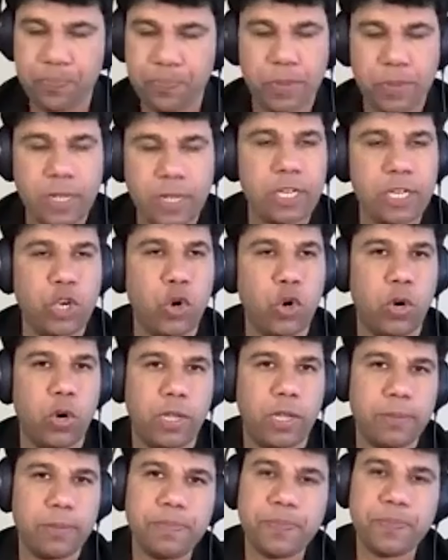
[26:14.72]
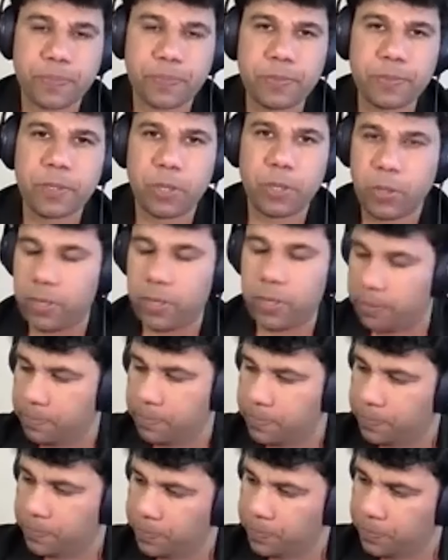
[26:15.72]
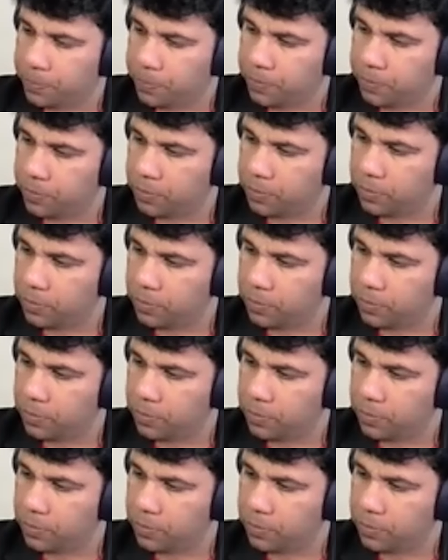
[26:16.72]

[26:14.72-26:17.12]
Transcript: yeah. code. Code. My code is going